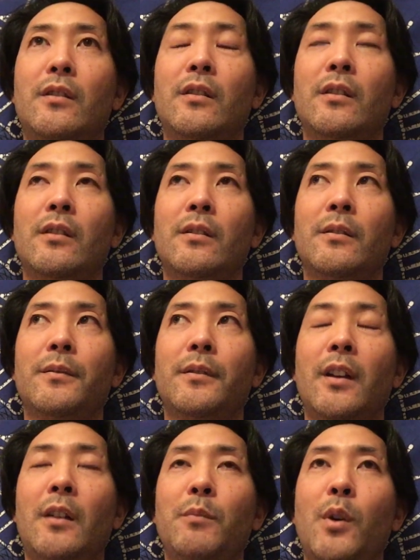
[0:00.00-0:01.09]
the
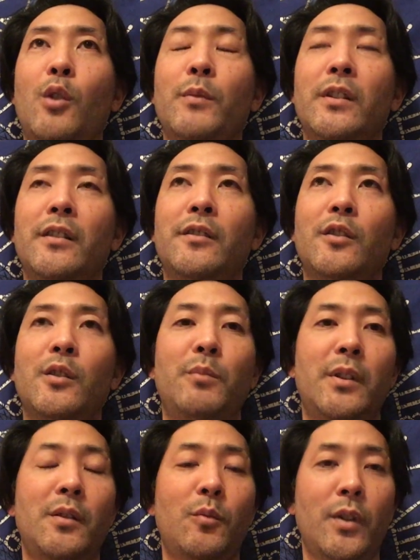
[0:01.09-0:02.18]
that moment is going to
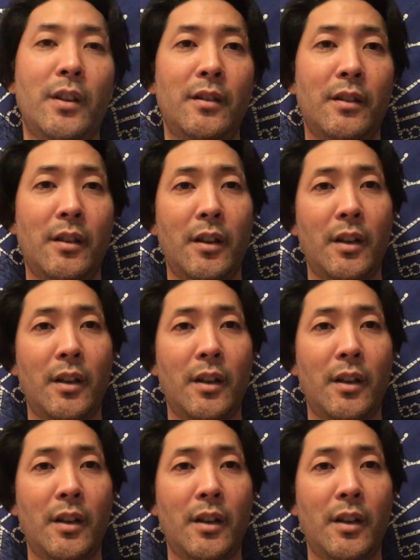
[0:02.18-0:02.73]
be when